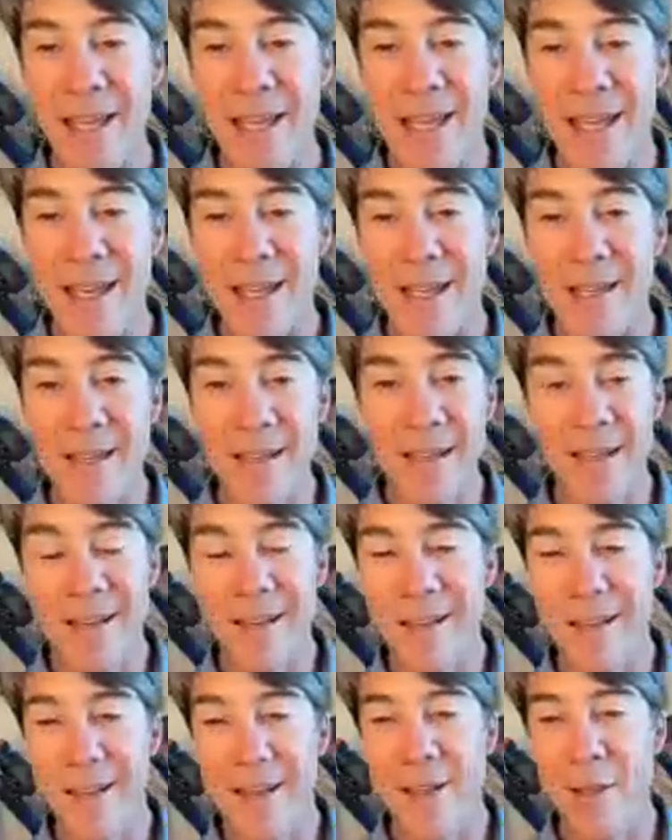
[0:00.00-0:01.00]
in
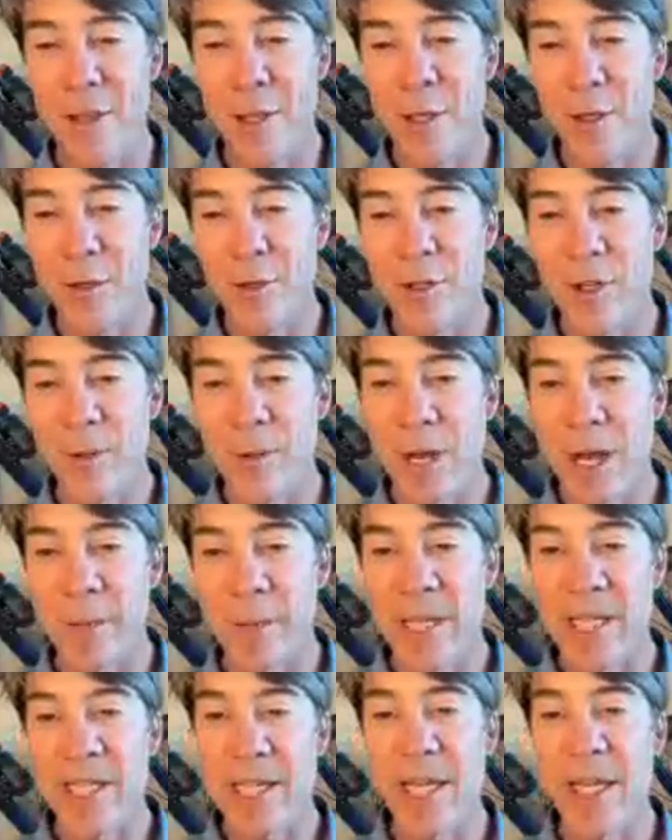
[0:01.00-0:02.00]
uh, the YouTube
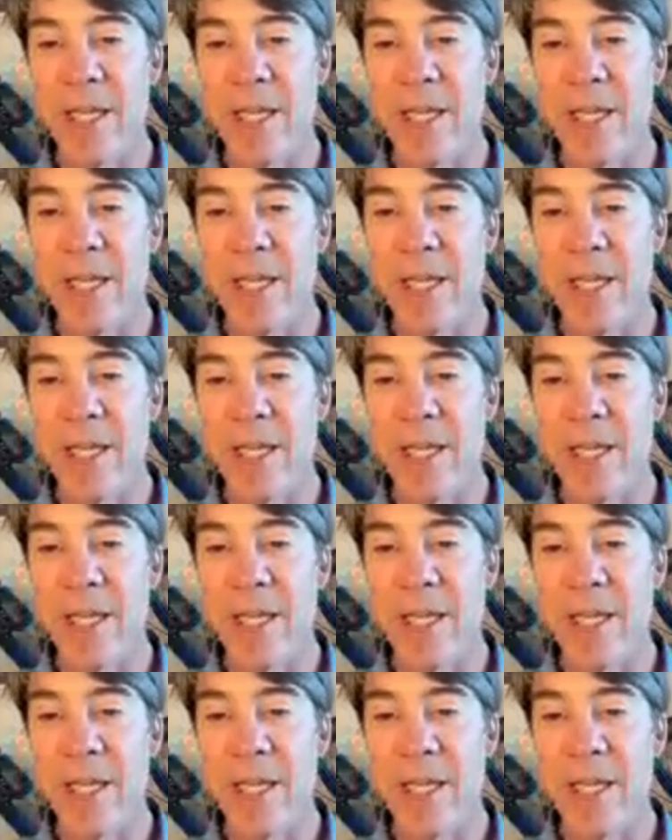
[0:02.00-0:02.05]
comments.